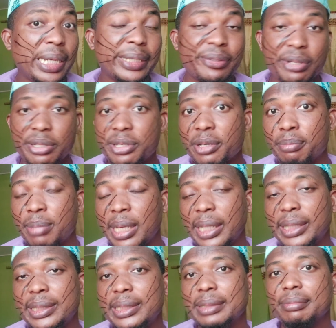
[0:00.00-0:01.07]
razor
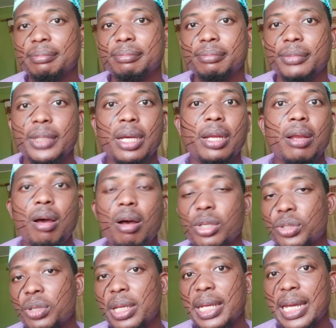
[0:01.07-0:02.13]
blade, and
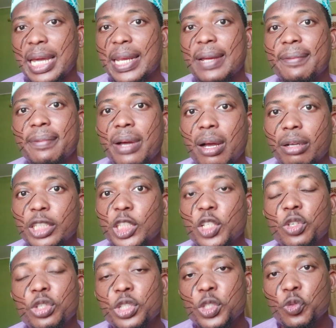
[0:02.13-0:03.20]
also any kind of
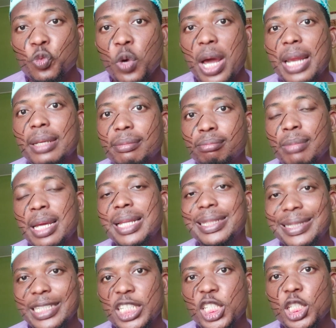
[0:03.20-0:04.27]

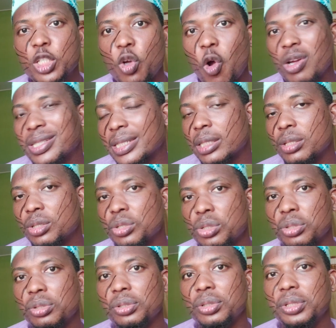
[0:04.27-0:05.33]
well-made cutting
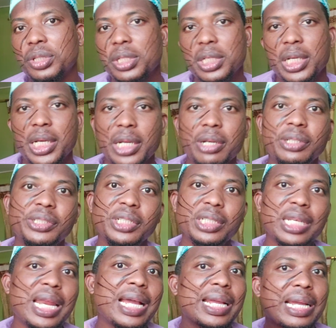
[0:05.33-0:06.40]
tool.
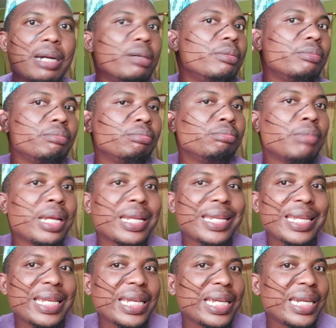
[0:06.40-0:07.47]
Just like
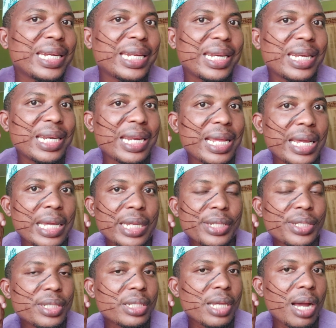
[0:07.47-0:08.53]
making
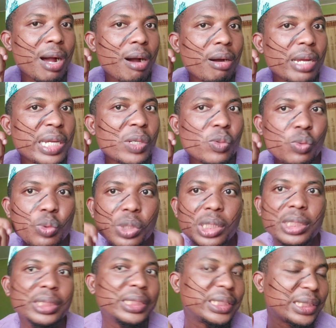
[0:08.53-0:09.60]
a
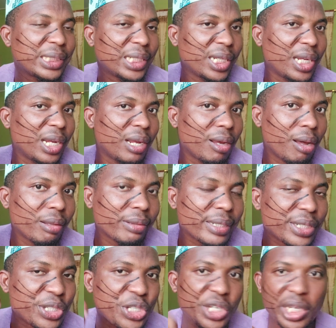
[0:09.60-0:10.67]
wound on
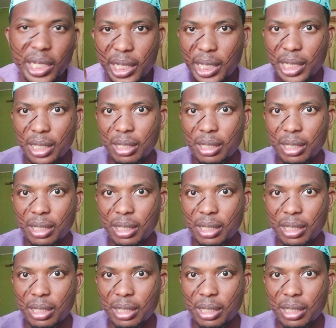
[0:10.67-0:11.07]
the cheek